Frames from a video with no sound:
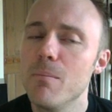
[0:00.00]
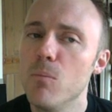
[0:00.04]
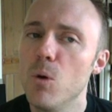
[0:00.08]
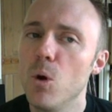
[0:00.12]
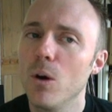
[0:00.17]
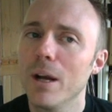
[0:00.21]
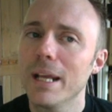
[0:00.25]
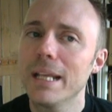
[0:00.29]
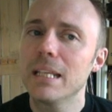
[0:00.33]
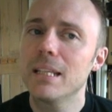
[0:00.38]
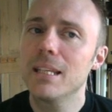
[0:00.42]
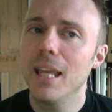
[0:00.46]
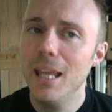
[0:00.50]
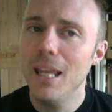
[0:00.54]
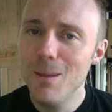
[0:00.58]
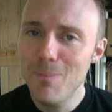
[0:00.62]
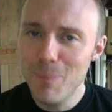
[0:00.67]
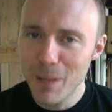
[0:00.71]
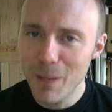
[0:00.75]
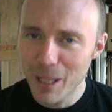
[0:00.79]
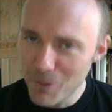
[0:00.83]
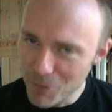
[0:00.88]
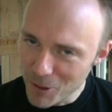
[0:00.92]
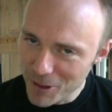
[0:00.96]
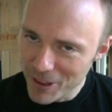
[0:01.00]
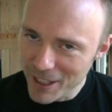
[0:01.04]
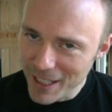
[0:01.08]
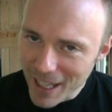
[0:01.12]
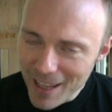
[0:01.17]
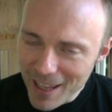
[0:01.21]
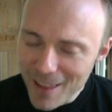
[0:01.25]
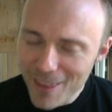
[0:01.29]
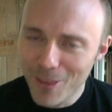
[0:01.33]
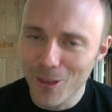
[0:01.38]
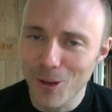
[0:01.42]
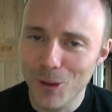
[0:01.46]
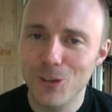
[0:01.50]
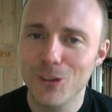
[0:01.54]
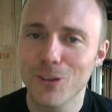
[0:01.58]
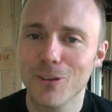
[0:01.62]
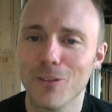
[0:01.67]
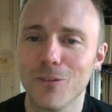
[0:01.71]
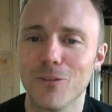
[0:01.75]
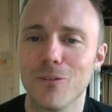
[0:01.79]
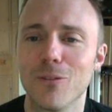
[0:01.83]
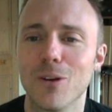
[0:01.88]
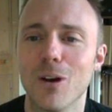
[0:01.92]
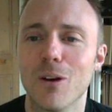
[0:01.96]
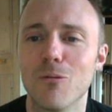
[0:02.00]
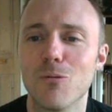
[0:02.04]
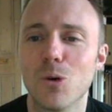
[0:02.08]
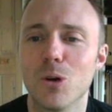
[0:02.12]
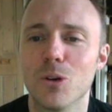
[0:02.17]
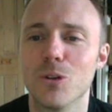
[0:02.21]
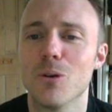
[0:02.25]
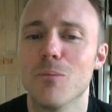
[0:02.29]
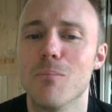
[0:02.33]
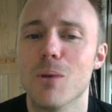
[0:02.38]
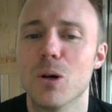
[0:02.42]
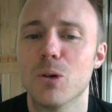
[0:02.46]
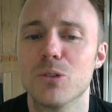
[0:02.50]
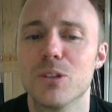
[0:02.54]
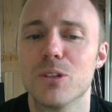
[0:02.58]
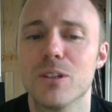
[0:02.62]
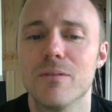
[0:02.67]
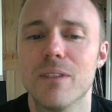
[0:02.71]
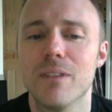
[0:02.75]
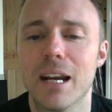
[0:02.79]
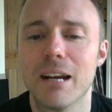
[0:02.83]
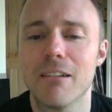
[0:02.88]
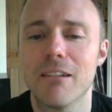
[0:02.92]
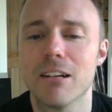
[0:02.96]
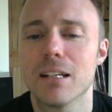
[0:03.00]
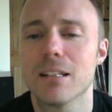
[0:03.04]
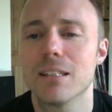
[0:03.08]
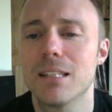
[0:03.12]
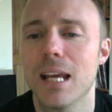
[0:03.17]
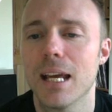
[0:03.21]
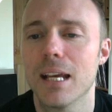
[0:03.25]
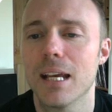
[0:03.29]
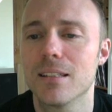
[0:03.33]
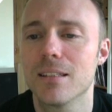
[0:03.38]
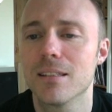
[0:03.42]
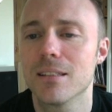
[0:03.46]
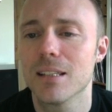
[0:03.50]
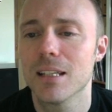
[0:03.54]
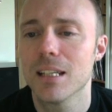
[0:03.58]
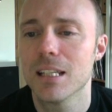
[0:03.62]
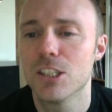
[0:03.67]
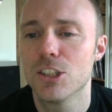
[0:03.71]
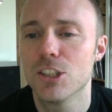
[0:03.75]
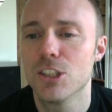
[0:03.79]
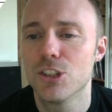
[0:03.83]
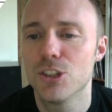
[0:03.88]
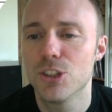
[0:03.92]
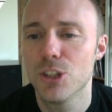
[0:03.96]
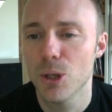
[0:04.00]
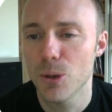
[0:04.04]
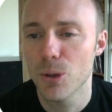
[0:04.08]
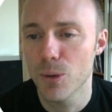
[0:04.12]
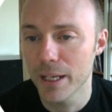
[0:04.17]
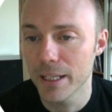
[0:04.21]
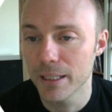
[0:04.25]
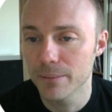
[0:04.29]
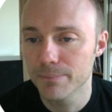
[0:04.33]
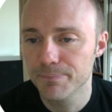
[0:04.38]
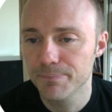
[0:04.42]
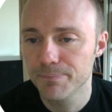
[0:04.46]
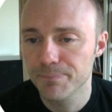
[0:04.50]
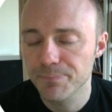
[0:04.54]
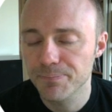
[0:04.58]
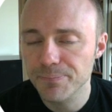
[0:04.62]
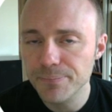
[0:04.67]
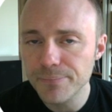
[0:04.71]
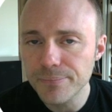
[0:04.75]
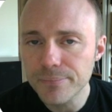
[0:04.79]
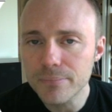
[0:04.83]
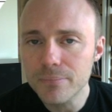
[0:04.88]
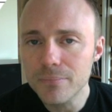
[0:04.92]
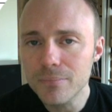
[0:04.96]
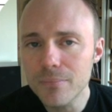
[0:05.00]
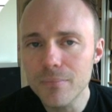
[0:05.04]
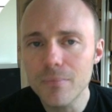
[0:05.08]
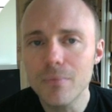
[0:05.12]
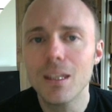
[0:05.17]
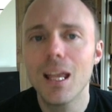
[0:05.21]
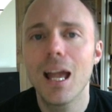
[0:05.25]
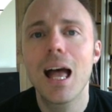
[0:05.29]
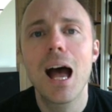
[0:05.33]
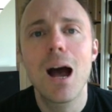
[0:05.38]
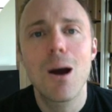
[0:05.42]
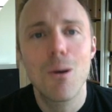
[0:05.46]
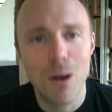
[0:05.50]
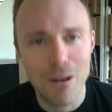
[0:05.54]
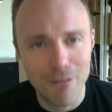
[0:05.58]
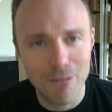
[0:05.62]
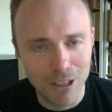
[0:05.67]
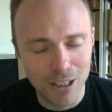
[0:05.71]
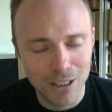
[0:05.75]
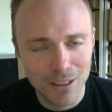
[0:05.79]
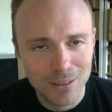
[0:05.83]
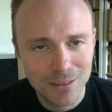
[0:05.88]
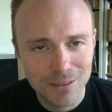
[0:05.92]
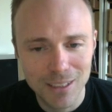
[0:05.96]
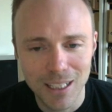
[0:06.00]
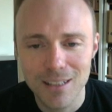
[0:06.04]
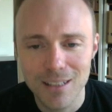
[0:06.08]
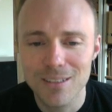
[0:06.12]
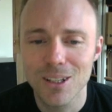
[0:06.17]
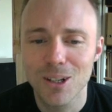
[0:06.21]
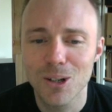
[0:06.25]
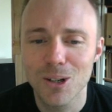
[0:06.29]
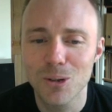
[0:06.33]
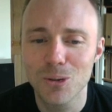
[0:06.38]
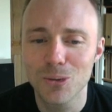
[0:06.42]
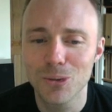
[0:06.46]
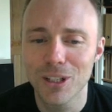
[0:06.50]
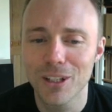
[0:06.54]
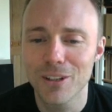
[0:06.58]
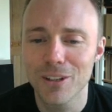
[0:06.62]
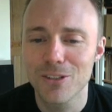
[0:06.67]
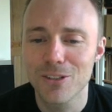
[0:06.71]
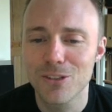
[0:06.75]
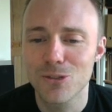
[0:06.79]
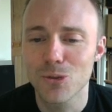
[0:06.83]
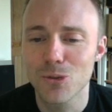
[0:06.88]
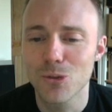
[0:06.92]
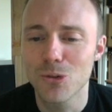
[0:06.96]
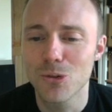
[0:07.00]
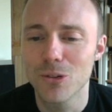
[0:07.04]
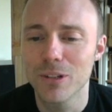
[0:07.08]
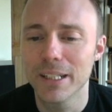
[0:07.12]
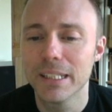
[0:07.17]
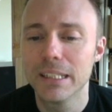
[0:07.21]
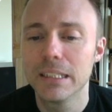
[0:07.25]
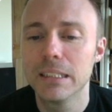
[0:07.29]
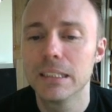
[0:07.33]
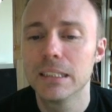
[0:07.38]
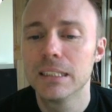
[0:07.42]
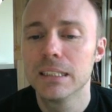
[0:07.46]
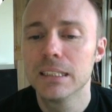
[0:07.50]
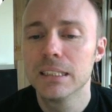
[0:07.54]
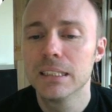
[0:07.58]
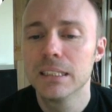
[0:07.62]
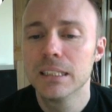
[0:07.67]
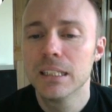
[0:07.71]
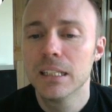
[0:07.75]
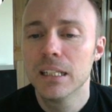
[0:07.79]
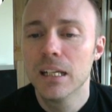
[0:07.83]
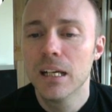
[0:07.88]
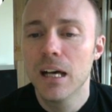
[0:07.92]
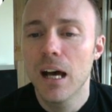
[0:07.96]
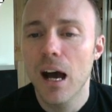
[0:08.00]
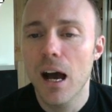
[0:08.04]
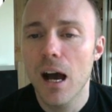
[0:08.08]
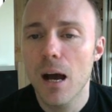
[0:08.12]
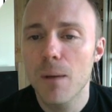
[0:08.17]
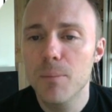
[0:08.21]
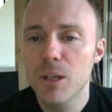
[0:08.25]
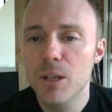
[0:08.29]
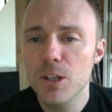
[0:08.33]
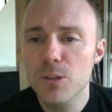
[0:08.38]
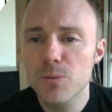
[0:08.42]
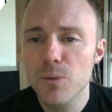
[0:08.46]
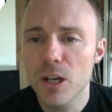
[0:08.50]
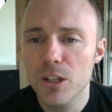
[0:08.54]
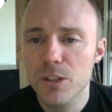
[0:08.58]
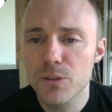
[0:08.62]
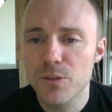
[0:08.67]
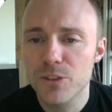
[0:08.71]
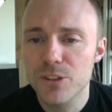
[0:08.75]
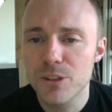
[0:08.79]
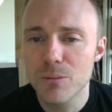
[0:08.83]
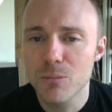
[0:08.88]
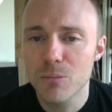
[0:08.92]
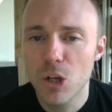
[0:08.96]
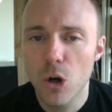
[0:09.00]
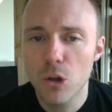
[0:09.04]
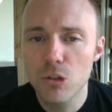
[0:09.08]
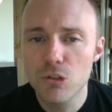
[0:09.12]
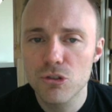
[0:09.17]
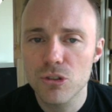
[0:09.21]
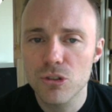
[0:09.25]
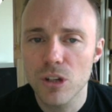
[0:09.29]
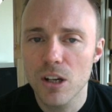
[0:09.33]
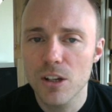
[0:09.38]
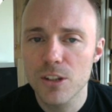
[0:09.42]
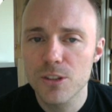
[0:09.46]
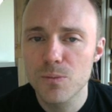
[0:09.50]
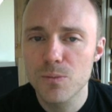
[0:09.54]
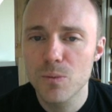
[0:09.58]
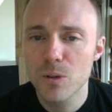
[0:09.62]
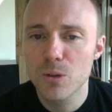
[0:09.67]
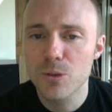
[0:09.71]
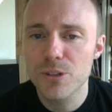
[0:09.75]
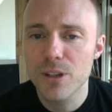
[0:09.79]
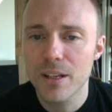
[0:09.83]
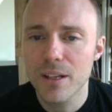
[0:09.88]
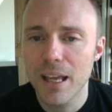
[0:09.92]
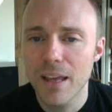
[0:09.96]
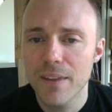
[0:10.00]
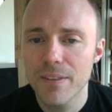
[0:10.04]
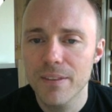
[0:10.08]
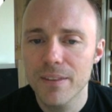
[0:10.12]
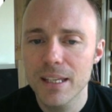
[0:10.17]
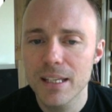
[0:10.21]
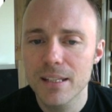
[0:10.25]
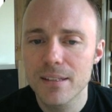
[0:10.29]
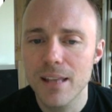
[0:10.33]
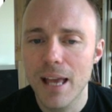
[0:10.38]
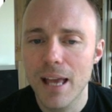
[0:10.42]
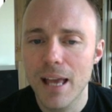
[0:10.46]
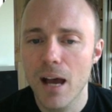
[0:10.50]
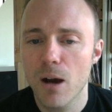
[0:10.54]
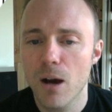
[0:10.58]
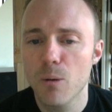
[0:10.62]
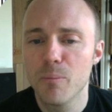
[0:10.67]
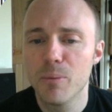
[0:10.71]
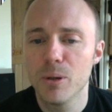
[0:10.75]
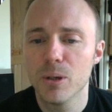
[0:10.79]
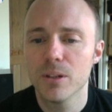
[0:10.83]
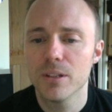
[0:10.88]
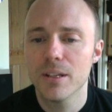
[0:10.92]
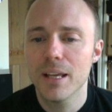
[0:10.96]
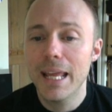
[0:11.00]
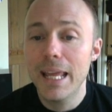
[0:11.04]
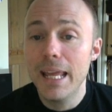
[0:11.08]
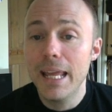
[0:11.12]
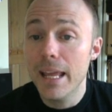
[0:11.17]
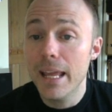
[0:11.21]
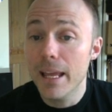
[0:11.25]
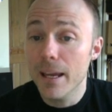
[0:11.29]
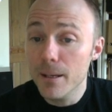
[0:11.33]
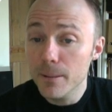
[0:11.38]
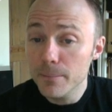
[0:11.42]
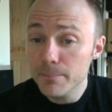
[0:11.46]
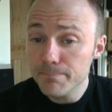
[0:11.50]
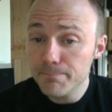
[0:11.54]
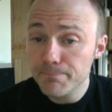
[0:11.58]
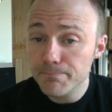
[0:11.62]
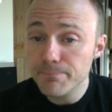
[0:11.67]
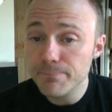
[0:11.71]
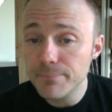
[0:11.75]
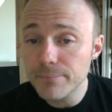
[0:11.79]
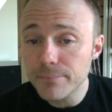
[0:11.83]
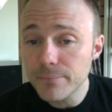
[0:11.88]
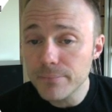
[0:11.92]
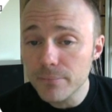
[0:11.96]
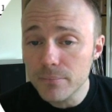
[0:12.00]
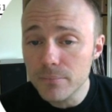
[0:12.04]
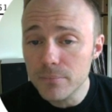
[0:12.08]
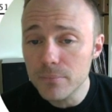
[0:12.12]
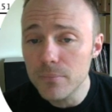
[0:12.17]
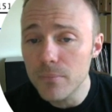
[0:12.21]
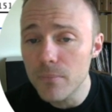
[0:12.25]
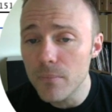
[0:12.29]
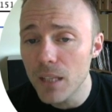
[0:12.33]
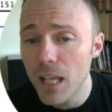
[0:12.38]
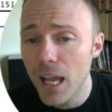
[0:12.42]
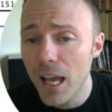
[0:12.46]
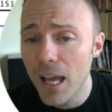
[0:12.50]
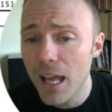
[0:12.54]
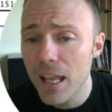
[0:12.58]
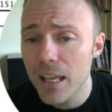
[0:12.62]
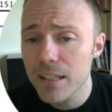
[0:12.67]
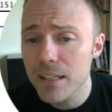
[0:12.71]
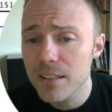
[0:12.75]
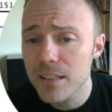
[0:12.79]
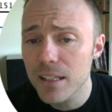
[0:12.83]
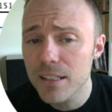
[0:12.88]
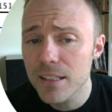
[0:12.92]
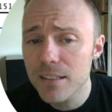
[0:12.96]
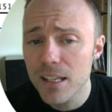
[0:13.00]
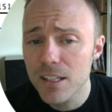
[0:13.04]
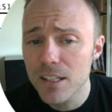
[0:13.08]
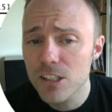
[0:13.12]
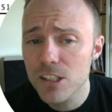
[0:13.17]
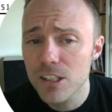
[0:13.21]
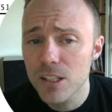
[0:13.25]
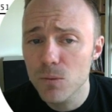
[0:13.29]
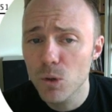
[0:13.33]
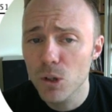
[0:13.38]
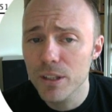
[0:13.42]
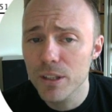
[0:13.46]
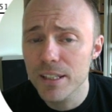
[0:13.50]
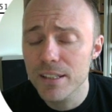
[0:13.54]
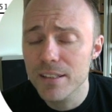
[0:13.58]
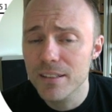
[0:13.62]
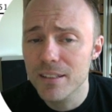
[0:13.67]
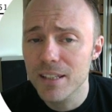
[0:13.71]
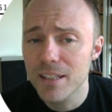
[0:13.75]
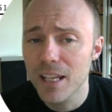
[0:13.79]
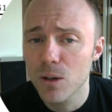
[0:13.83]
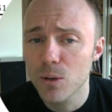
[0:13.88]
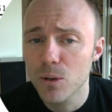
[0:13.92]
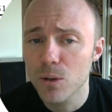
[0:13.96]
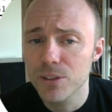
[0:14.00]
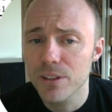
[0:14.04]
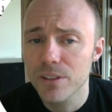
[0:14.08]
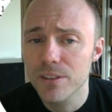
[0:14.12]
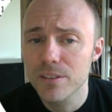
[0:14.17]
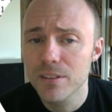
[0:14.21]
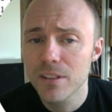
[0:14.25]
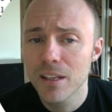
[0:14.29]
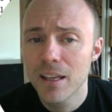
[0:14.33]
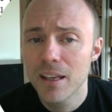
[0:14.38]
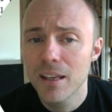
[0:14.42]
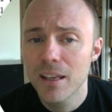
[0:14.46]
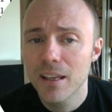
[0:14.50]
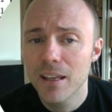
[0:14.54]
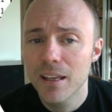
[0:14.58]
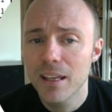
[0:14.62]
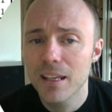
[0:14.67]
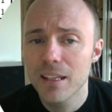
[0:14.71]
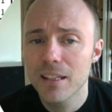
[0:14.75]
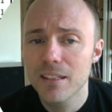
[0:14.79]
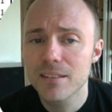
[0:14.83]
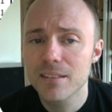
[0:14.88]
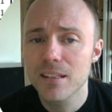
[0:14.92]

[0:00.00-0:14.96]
a bit more in keeping with the ethos of what your multivariate test is doing. However, that's a whole nother story. Because we asked for some contrast, we'll also get this output here. And essentially what this tells us